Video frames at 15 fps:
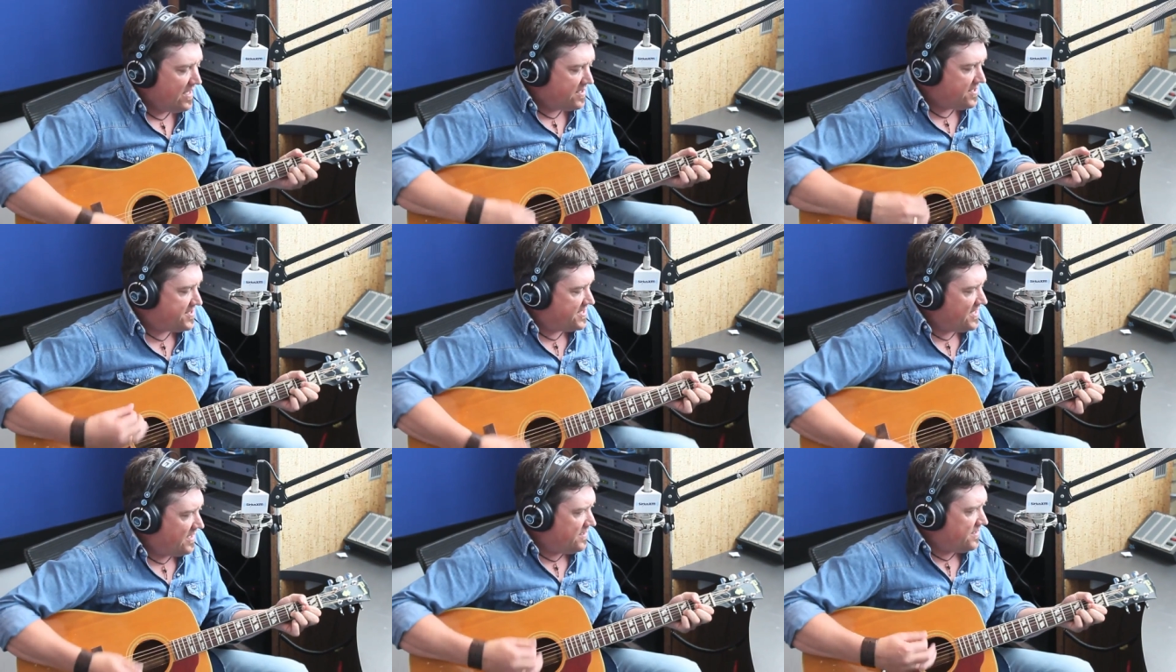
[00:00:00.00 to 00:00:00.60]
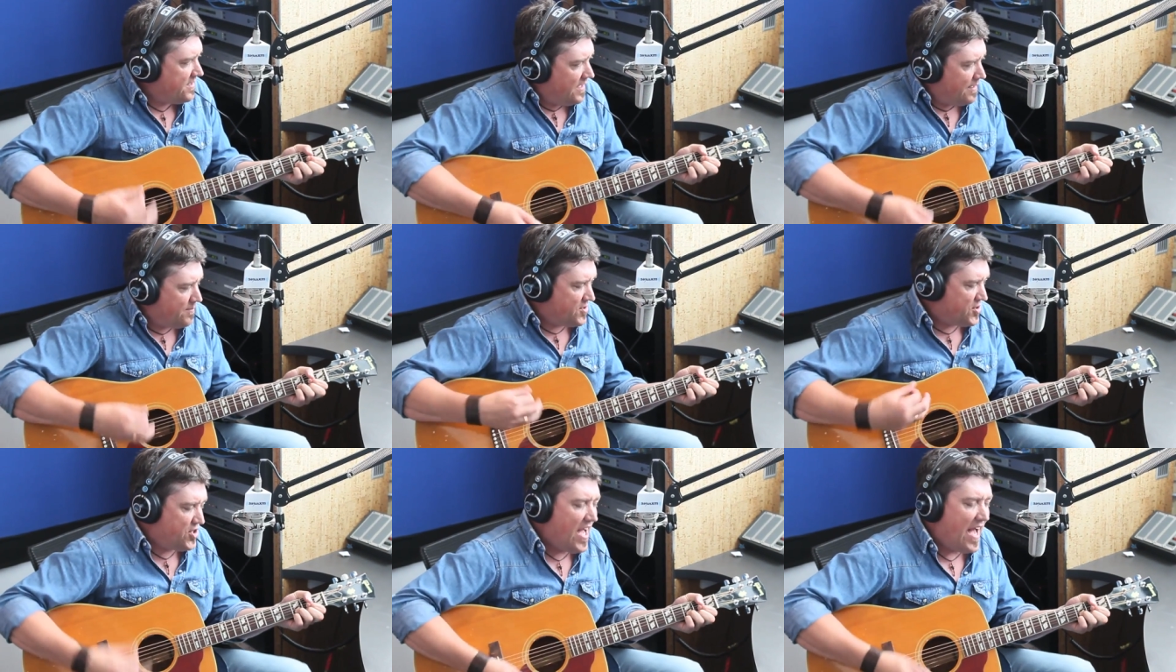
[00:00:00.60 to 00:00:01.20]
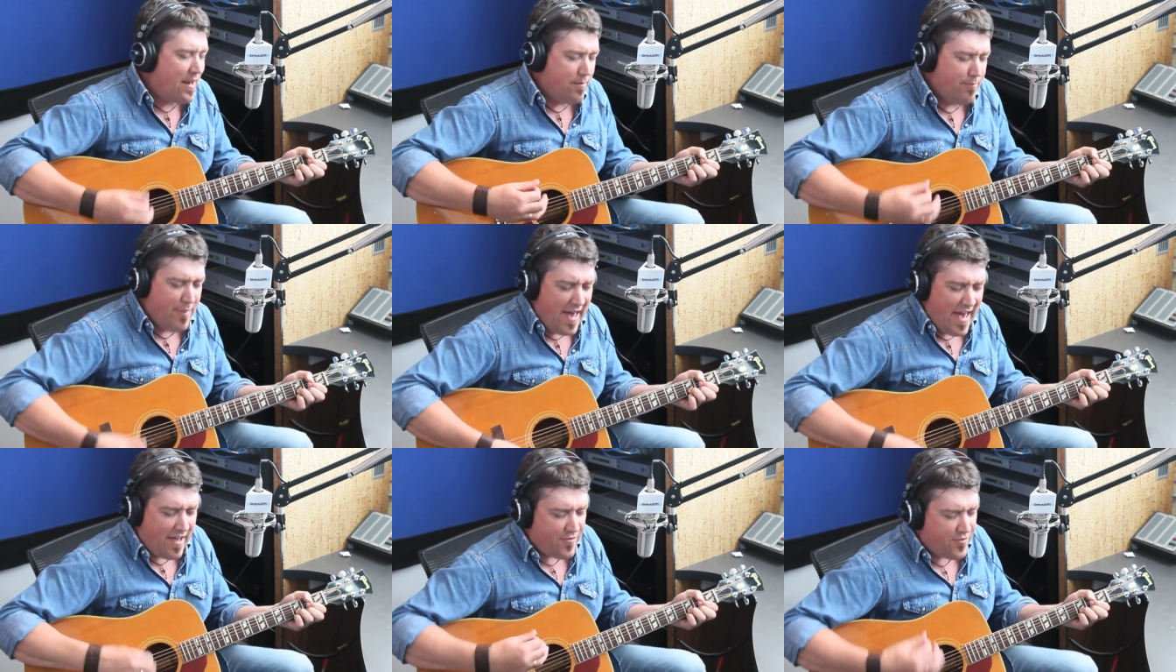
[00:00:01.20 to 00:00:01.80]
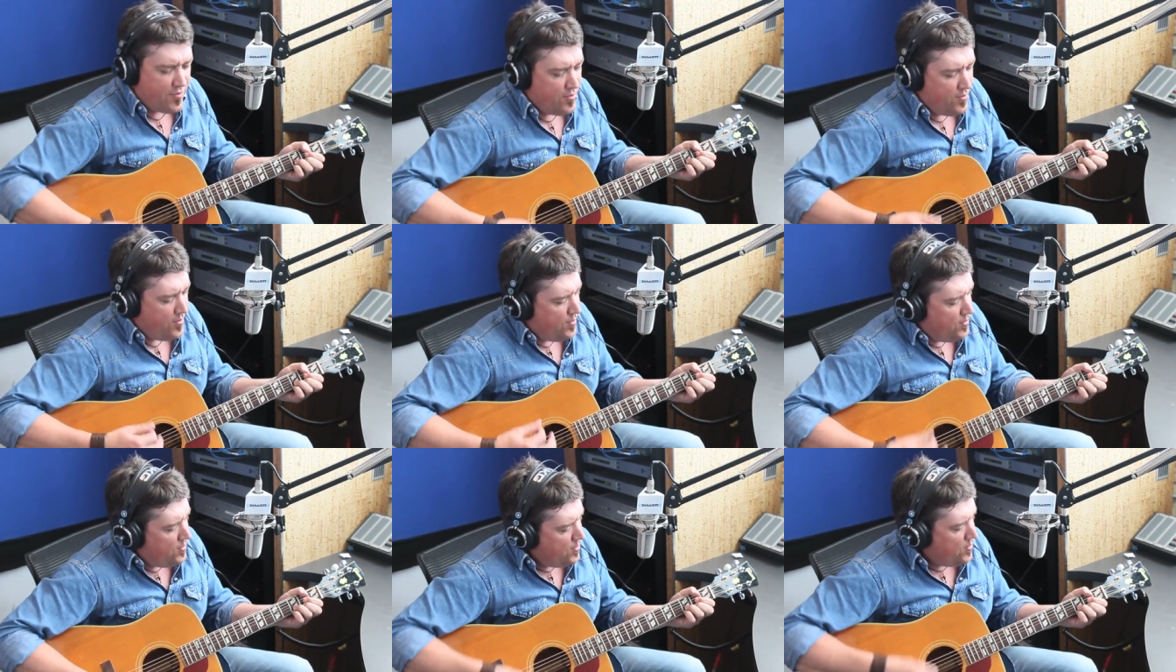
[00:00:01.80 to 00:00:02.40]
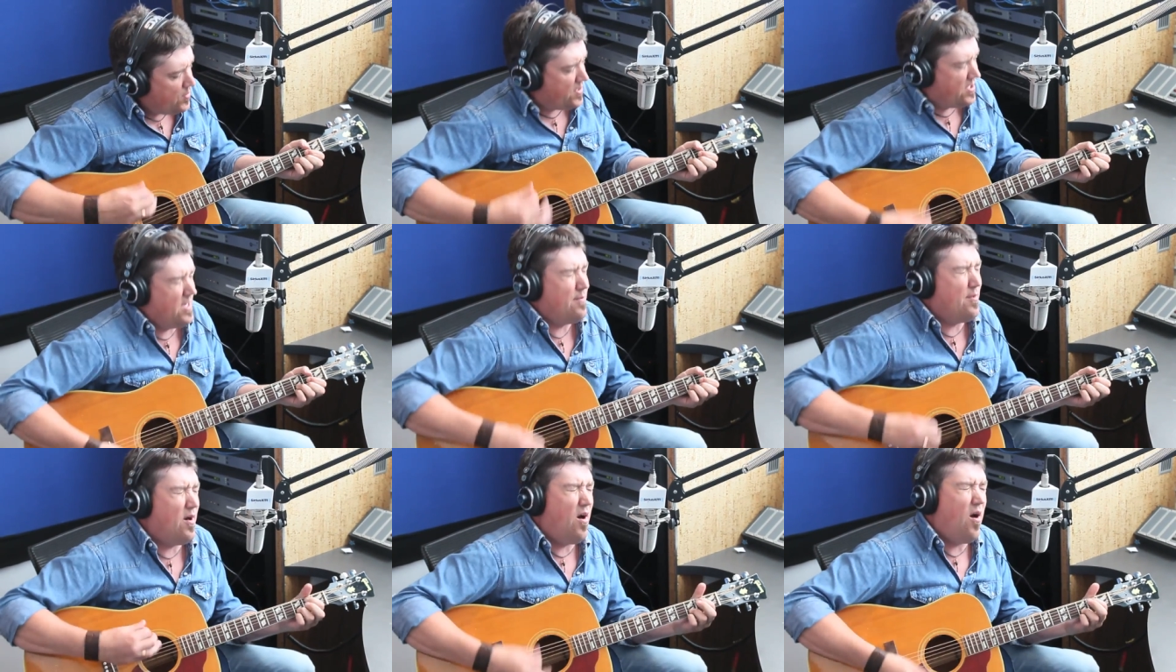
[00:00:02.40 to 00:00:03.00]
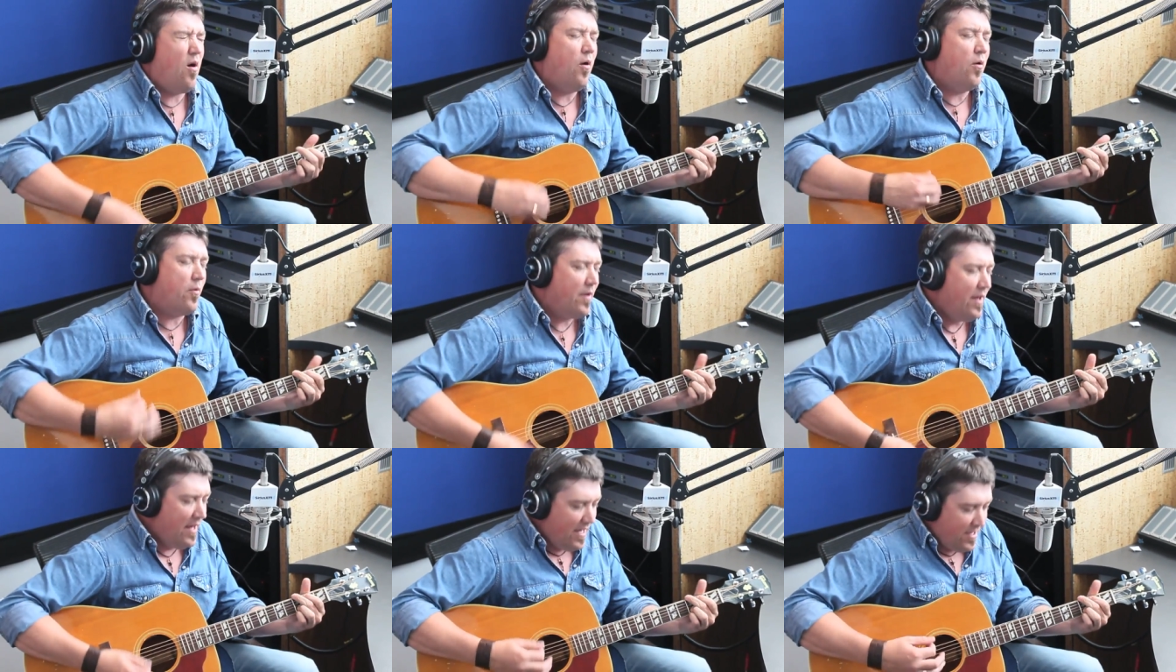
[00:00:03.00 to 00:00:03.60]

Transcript: The sun comes shining back through, come on.